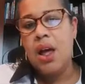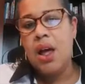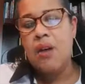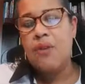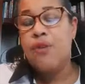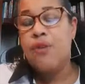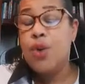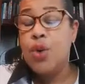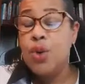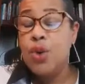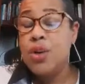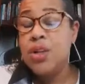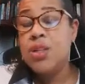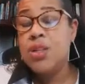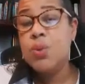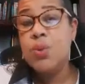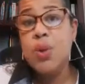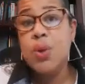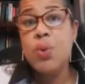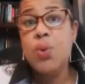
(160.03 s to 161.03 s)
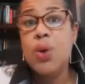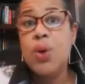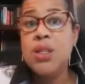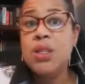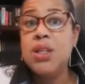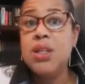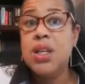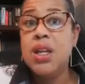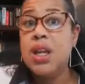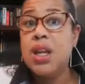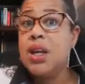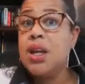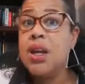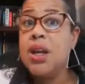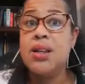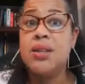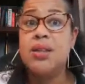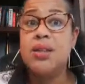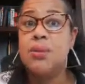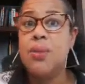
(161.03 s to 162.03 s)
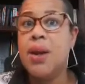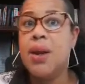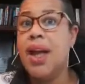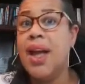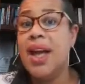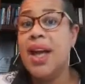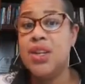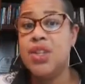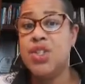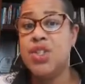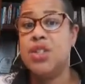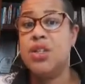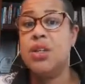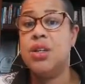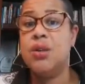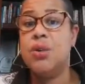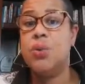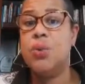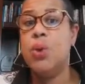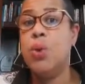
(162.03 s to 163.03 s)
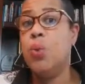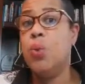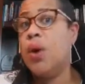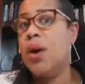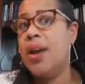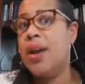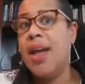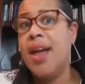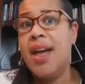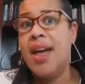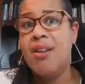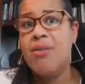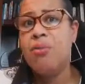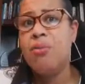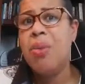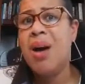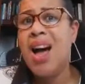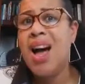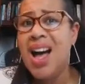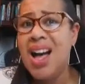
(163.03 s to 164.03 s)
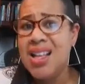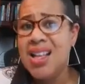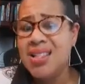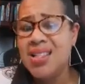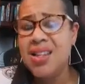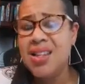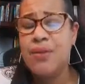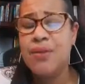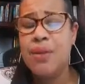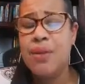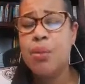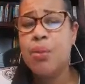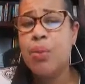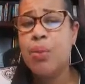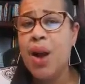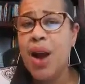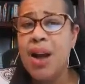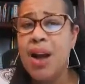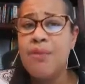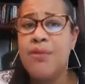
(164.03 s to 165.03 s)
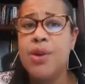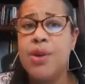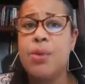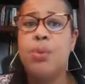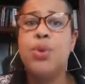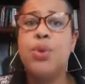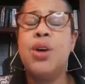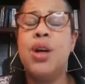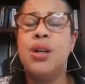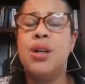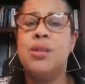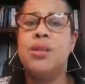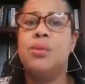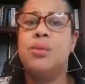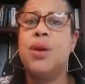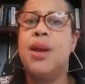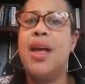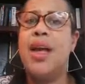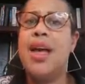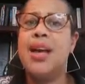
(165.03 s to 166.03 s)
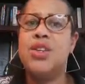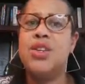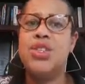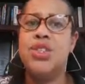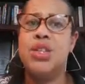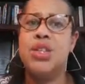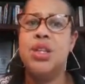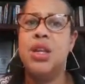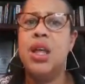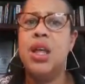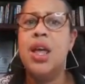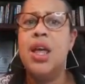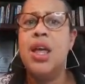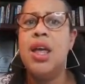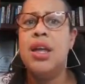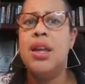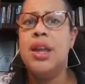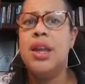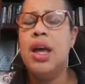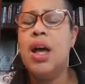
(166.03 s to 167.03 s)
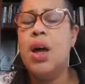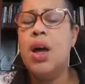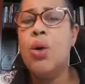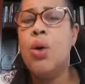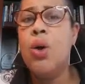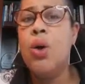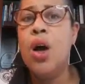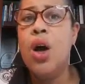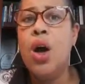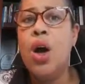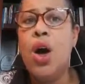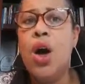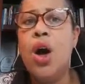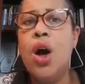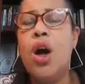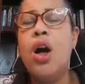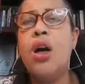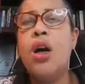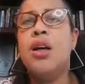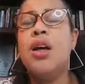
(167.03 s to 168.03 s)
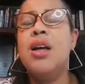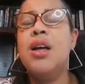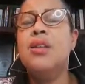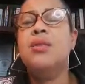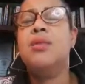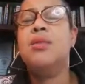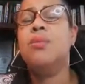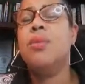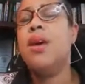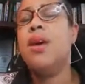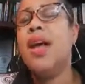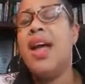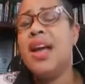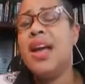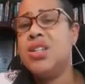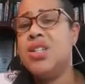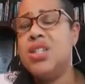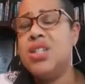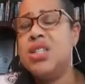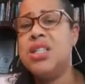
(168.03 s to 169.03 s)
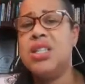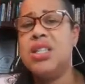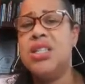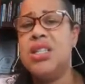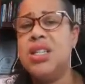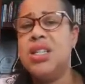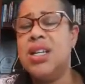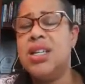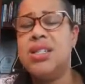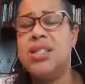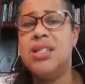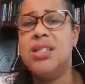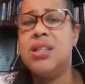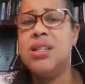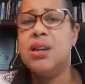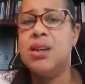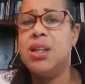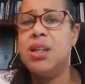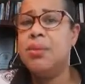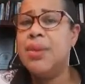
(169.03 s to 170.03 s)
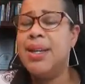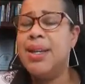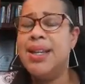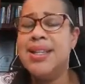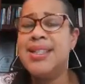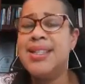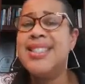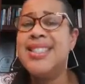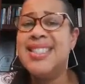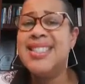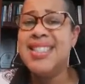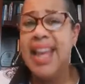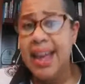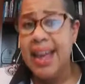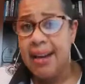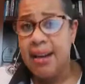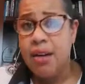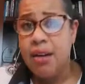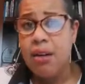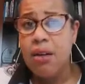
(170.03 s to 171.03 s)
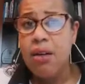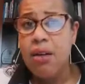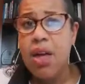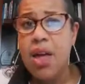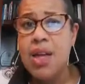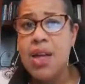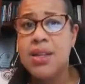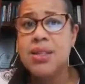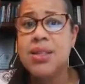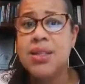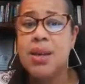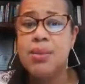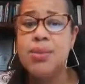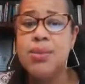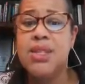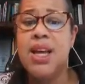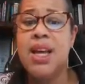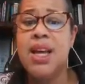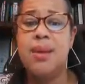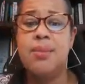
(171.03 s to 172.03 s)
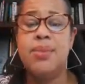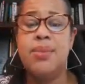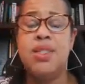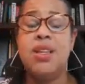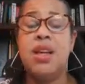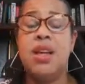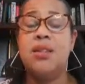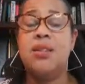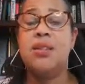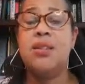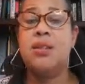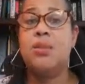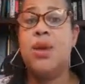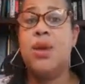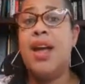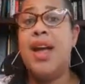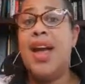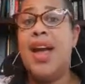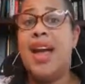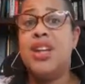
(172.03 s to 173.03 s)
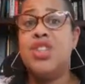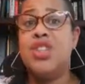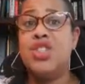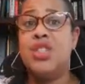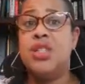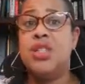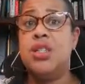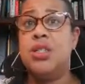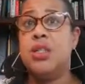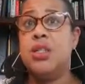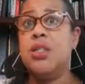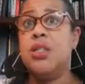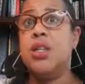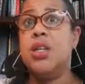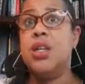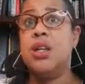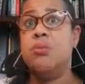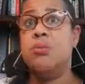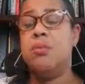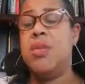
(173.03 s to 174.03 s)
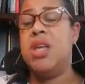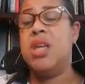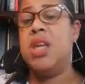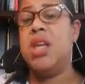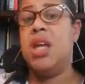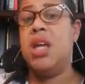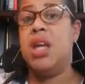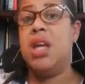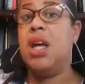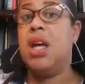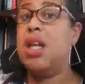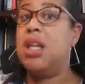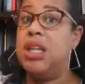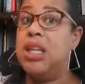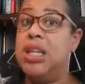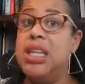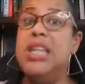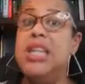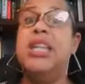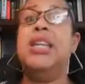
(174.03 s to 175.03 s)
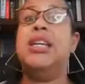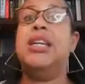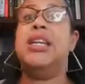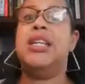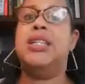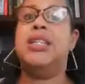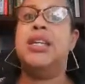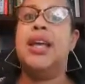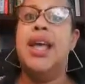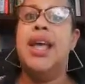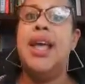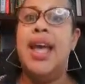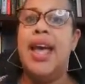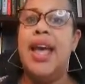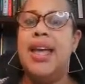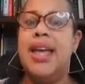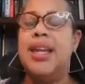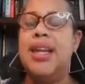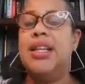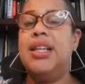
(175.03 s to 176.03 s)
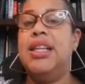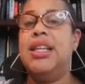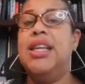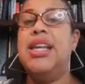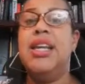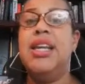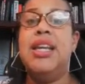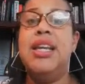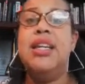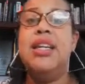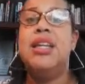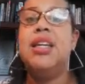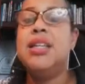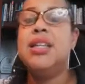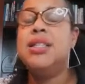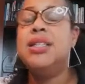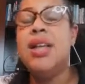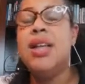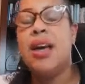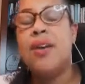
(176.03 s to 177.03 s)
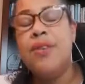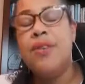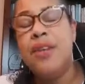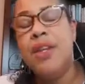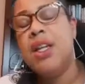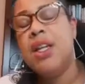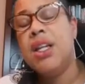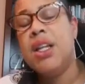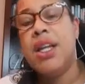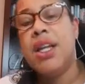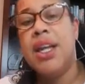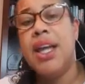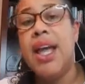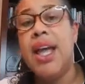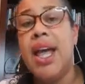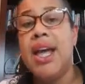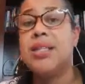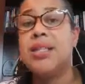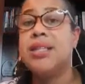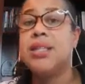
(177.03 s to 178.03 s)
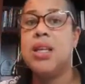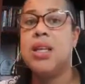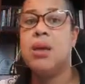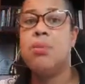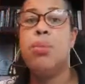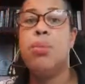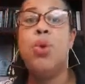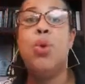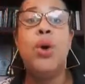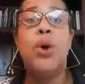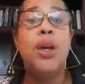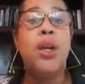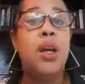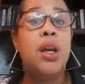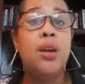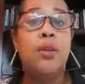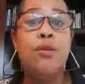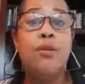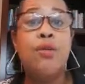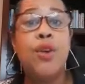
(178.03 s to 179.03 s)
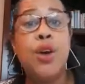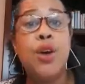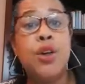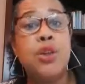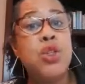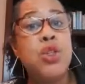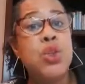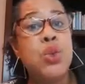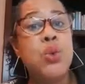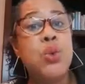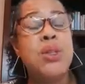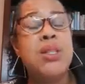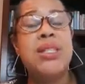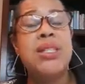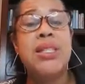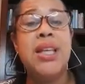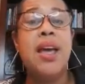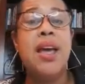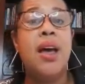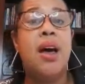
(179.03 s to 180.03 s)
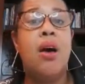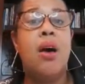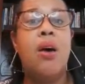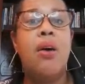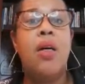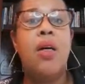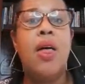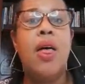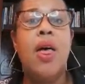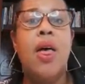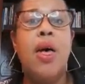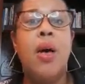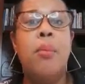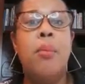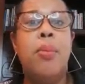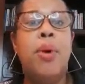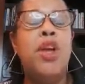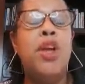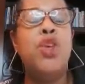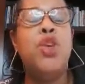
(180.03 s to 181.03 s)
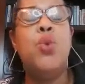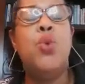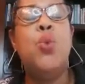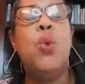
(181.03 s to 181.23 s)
of course, we want to get customer action. We want to have positive and profitable customer action. Now, all customer action doesn't necessarily mean a sale. Sometimes customer action could mean a lead, and a lead could definitely at some point convert to a sale, but you